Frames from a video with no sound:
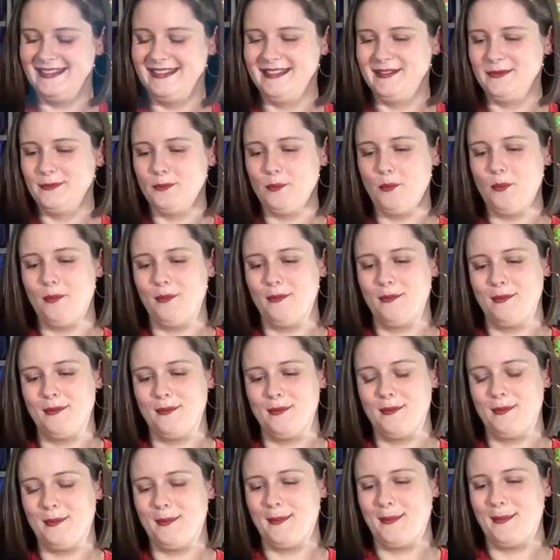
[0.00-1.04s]

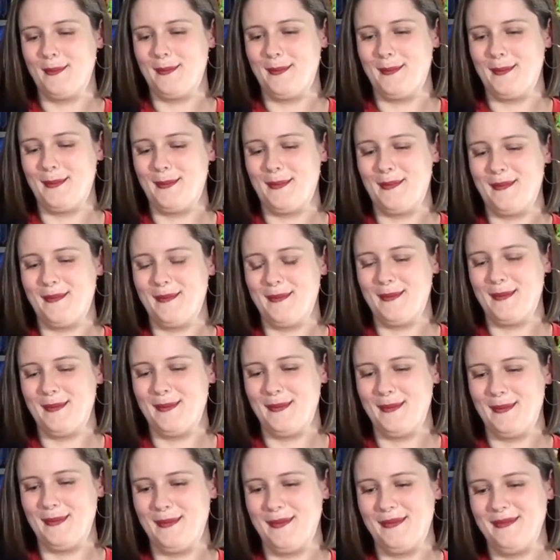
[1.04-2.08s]

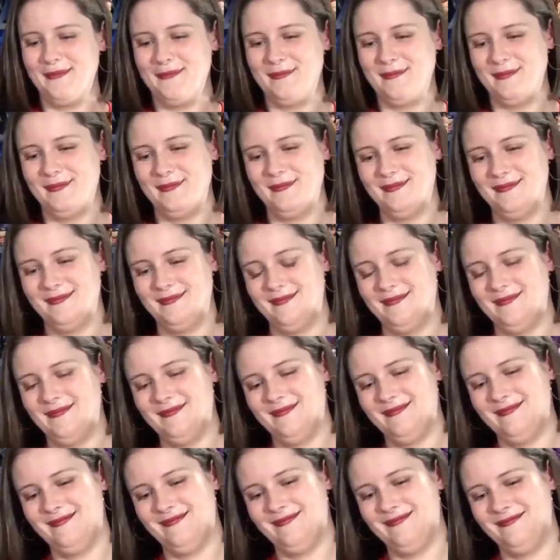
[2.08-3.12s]

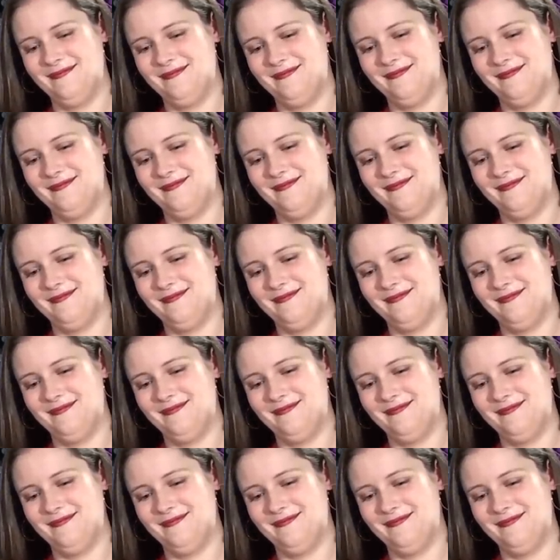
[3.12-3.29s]
This person isn't speaking.